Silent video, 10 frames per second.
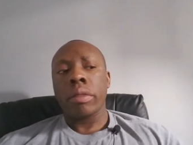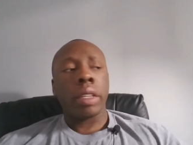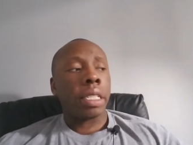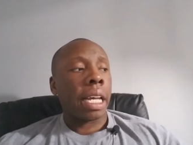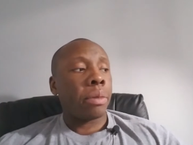
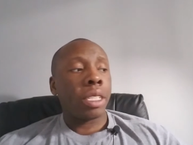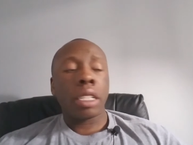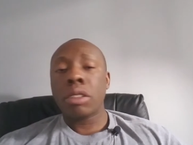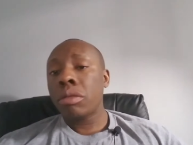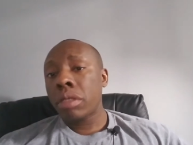The time it
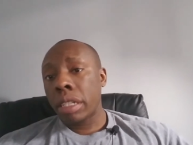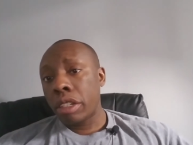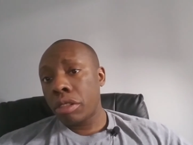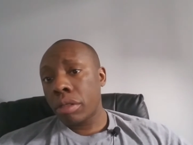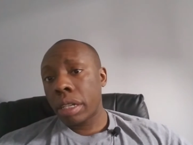takes you to
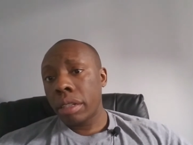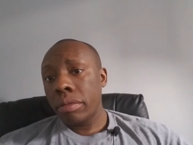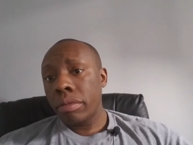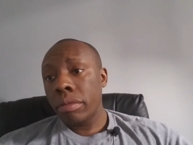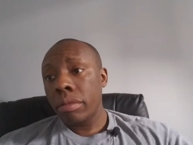get your
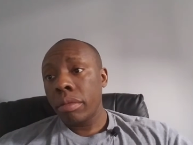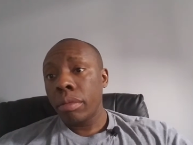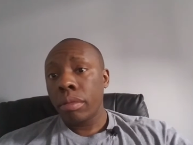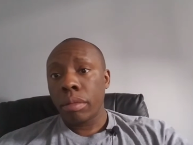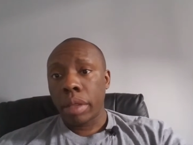gun
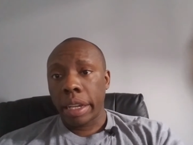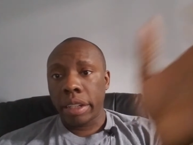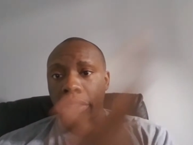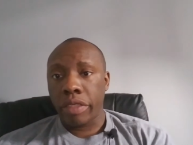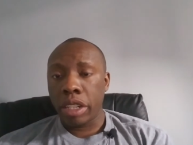
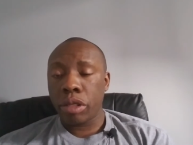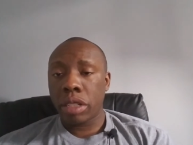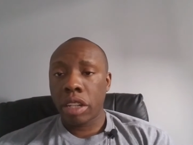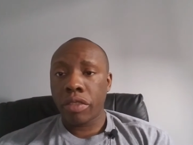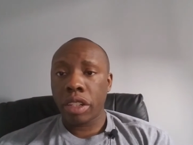and defend
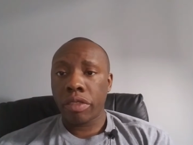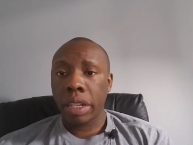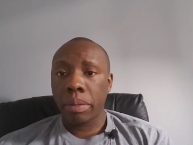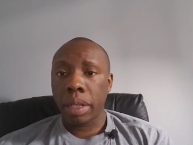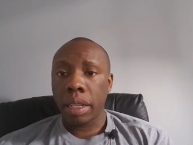yourself and your
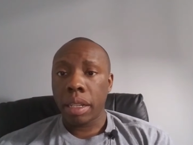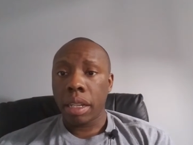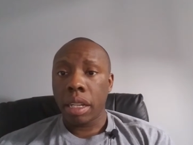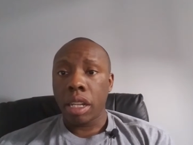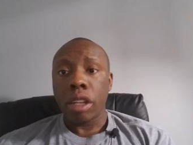family
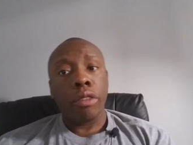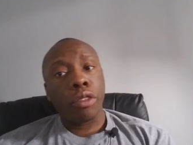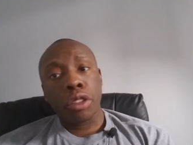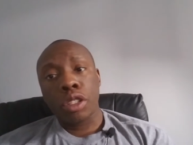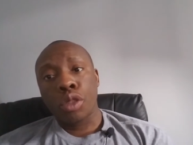
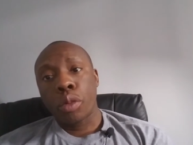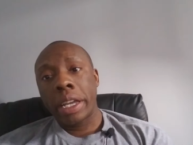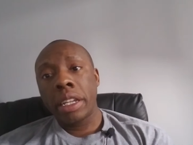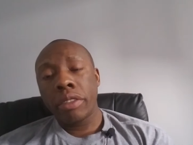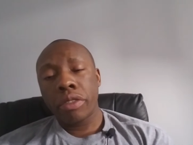versus
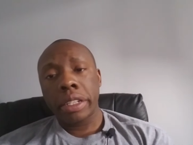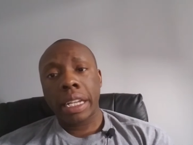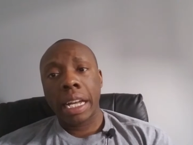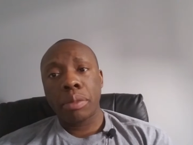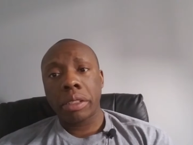waiting for the
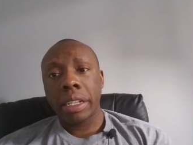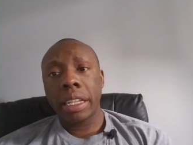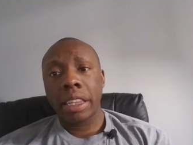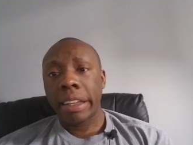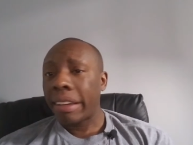cops to
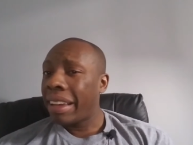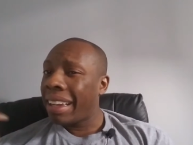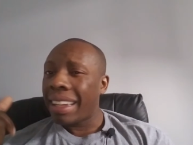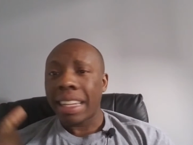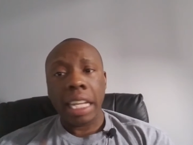get there,
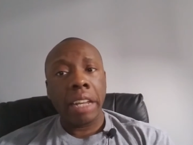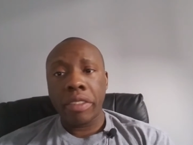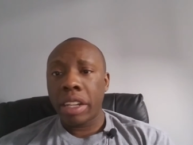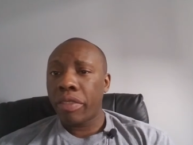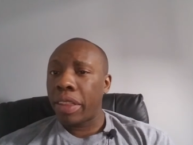
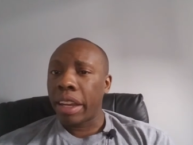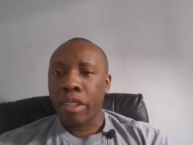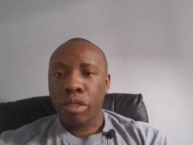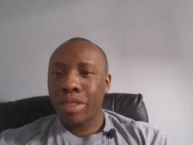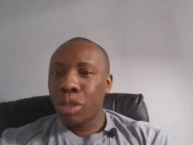even if
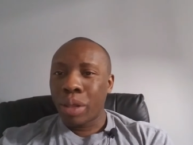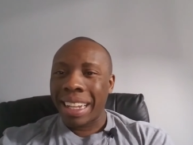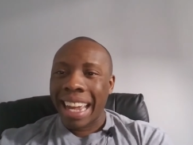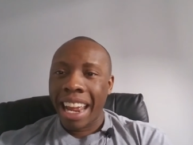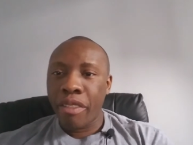they're
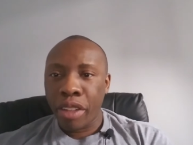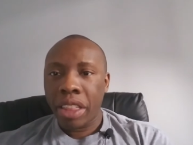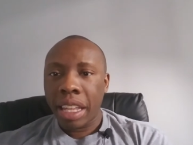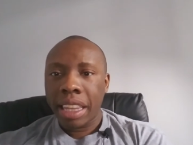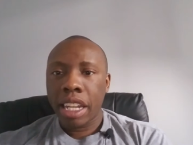doing
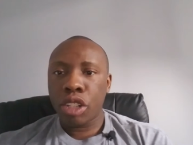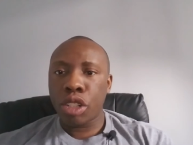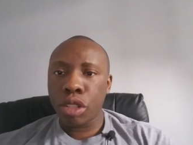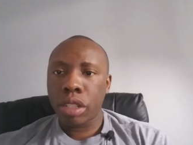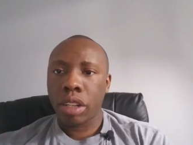everything they
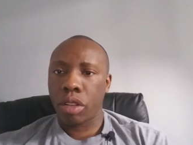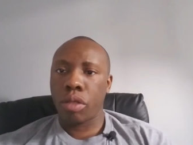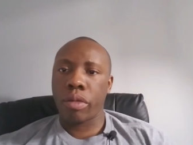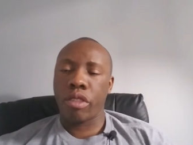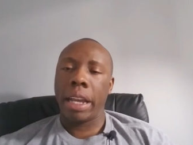should
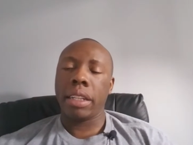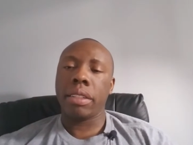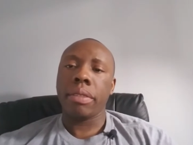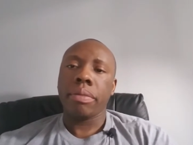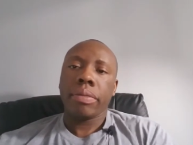right,